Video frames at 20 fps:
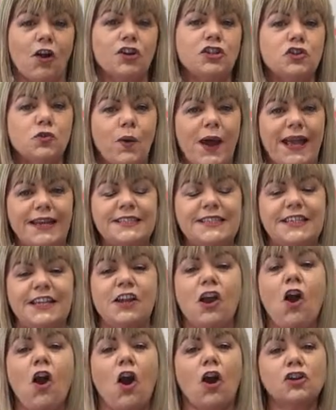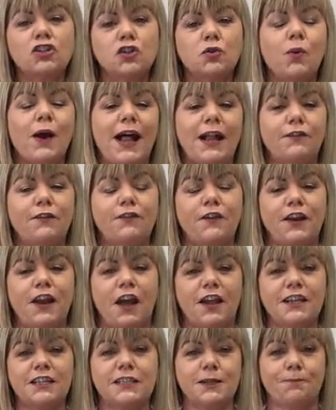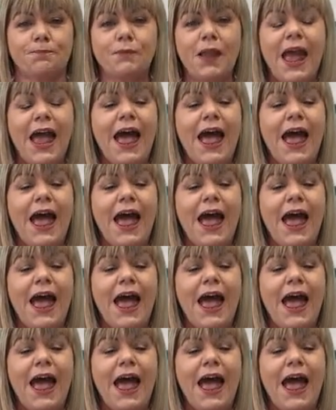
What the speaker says: or 20 or 12 an item,